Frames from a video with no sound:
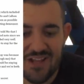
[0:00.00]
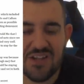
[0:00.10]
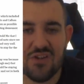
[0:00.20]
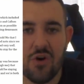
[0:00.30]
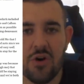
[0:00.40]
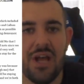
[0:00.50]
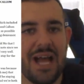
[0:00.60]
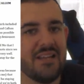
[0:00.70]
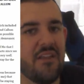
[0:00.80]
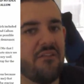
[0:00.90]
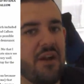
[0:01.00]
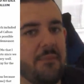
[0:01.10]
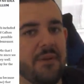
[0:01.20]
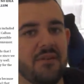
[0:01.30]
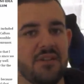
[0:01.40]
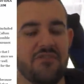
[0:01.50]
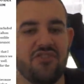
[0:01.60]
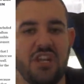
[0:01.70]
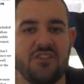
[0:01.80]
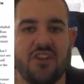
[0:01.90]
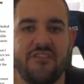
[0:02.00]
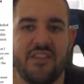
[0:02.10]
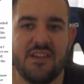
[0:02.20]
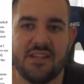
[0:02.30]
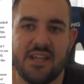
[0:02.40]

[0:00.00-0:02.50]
saw her as a threat because if she showed feelings